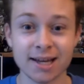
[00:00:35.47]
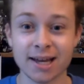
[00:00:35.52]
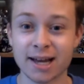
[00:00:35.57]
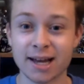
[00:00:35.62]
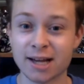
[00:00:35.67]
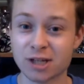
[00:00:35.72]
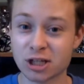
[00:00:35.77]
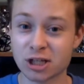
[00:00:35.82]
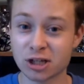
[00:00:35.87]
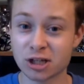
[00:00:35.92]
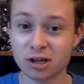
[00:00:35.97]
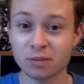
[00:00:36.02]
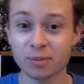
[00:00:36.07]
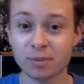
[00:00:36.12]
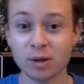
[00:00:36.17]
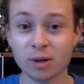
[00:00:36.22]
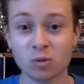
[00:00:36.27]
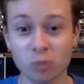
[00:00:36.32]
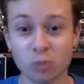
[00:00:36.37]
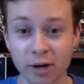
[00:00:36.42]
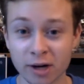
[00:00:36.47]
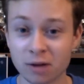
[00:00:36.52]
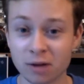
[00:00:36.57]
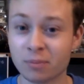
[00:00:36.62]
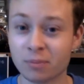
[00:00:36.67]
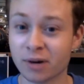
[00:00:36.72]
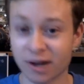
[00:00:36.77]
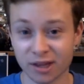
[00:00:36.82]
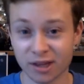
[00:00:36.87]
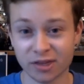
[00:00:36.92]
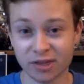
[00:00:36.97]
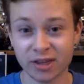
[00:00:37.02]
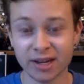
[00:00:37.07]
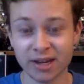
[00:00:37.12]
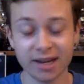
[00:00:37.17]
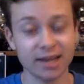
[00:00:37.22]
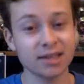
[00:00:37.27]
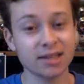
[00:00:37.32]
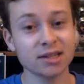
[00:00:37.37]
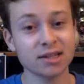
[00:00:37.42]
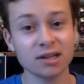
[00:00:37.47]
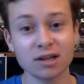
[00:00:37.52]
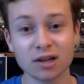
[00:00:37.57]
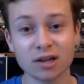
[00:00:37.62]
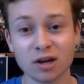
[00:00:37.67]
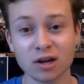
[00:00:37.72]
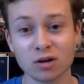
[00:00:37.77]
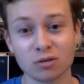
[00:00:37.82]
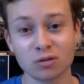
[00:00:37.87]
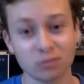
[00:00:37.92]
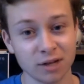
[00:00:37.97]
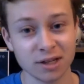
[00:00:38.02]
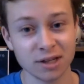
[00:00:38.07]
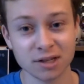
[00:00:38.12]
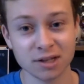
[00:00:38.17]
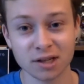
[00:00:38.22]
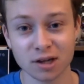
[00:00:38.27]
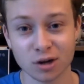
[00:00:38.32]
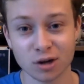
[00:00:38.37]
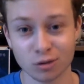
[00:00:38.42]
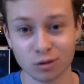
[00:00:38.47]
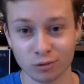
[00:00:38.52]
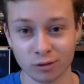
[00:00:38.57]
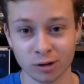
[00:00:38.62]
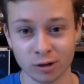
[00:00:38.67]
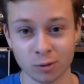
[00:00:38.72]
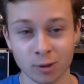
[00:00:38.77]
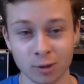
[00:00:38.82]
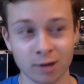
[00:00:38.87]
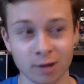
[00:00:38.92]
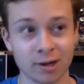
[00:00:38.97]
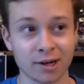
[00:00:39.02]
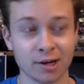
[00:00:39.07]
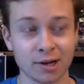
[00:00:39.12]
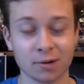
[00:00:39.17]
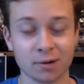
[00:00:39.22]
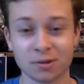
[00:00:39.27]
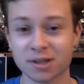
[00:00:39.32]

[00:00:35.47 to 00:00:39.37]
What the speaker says: it's just going to be weird, but I think it's going to go really well. I know.